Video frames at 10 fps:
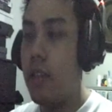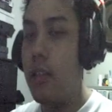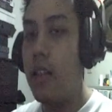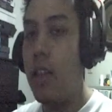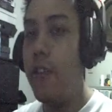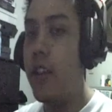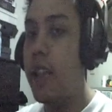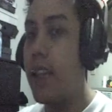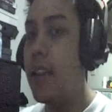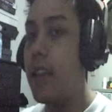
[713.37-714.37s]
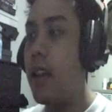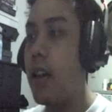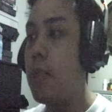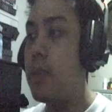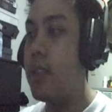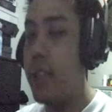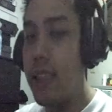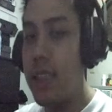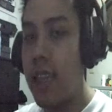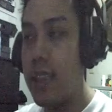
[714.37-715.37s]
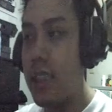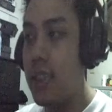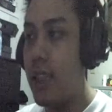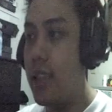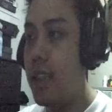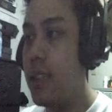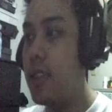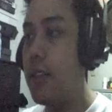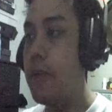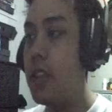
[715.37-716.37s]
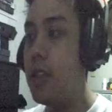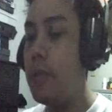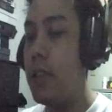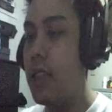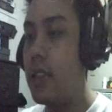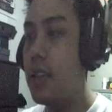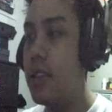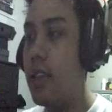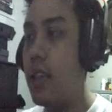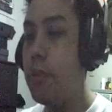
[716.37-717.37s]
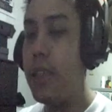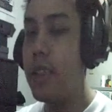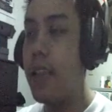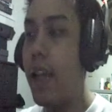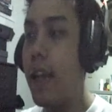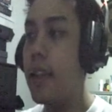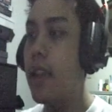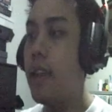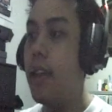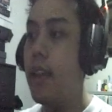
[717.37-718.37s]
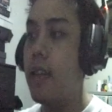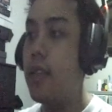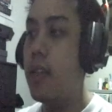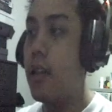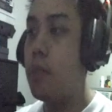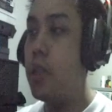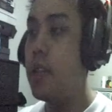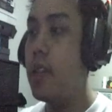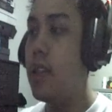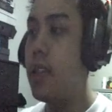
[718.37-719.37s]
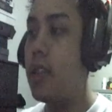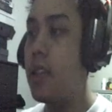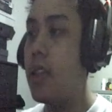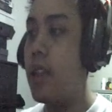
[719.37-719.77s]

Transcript: If you get 6 as the check digit, which means that the missing digit that you